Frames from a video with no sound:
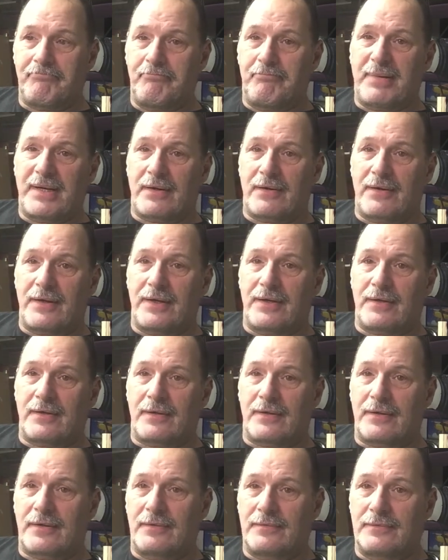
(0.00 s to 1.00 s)

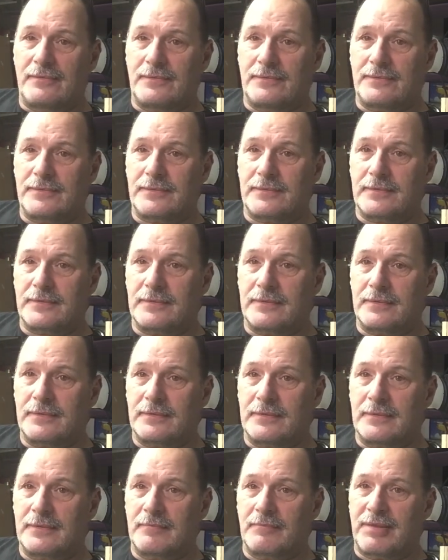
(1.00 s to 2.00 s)
barrier,
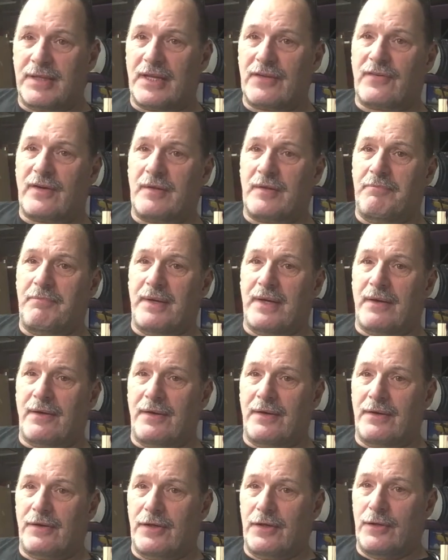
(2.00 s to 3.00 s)
plastic
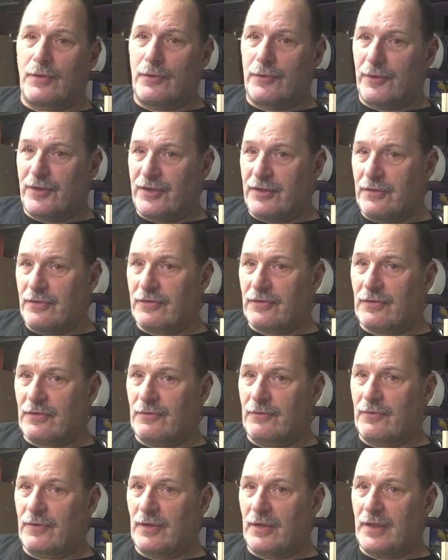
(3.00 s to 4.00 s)
barrier. You would use
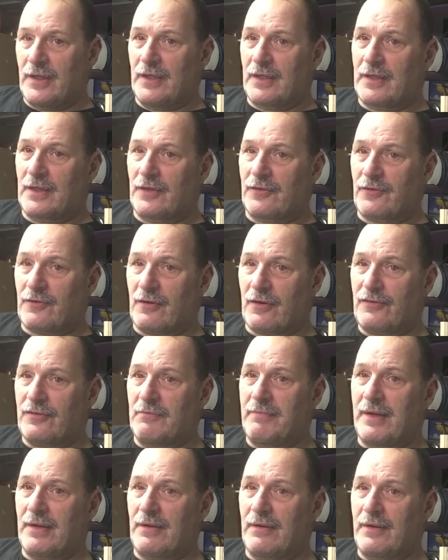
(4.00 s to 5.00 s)
in construction
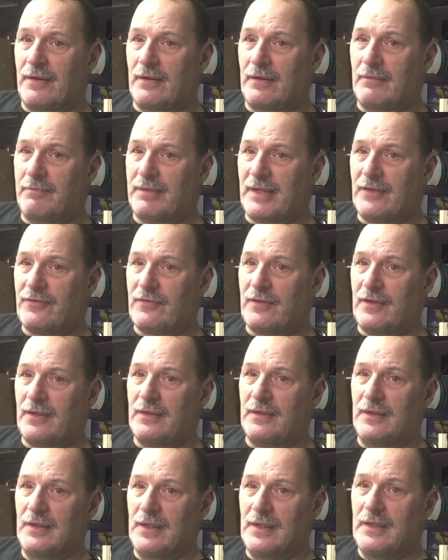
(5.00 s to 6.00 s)
barrier plastic
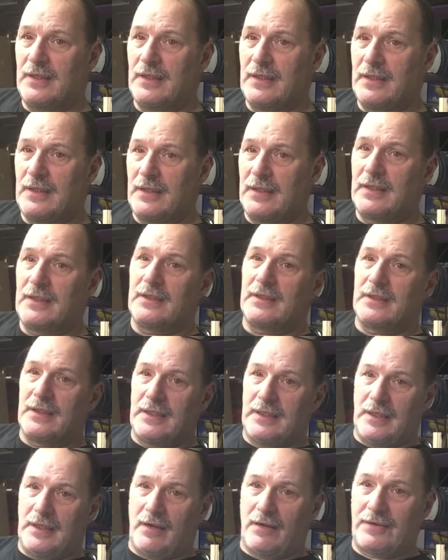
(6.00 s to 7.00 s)

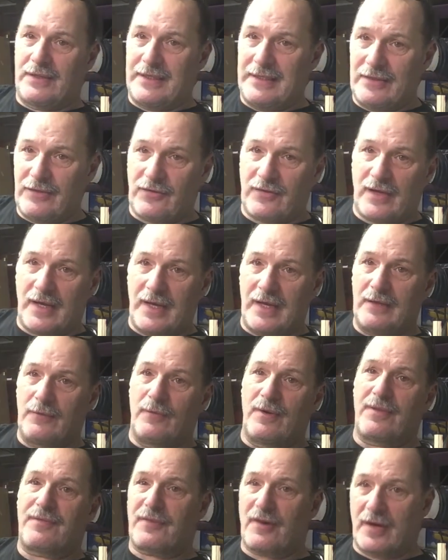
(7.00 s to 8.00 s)
on the inside
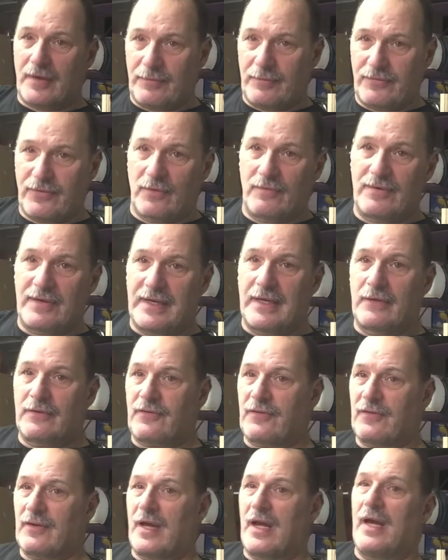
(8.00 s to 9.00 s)
with tarps over the
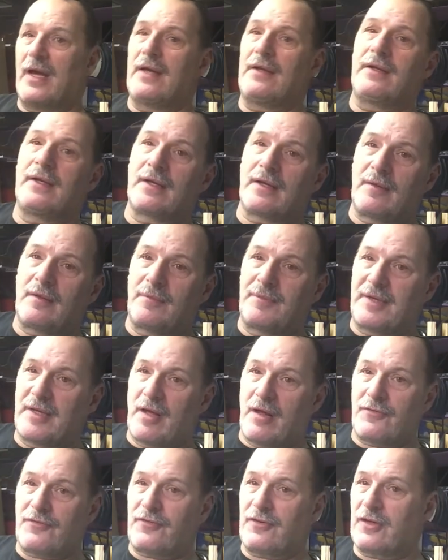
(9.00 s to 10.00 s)
outside. It'll be
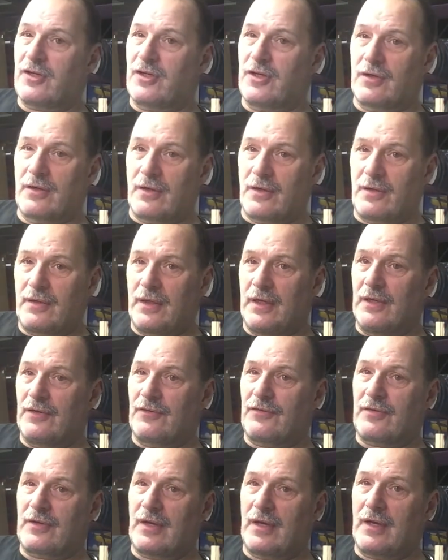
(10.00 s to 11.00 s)
all secured. It's
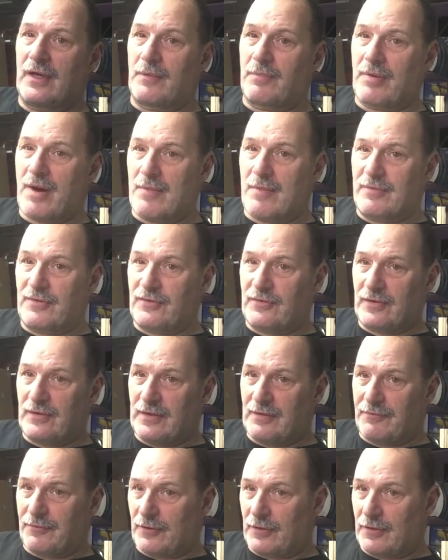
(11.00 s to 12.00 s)
going to probably sit
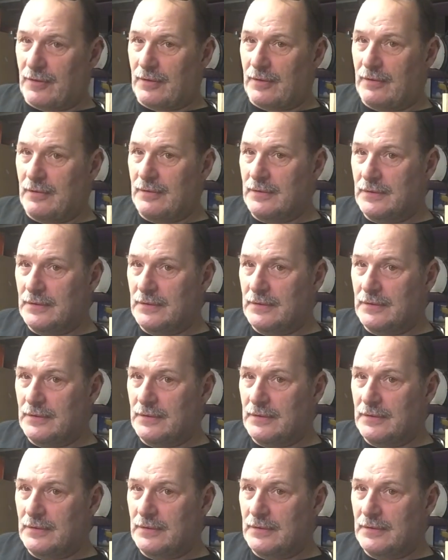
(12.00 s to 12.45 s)
there for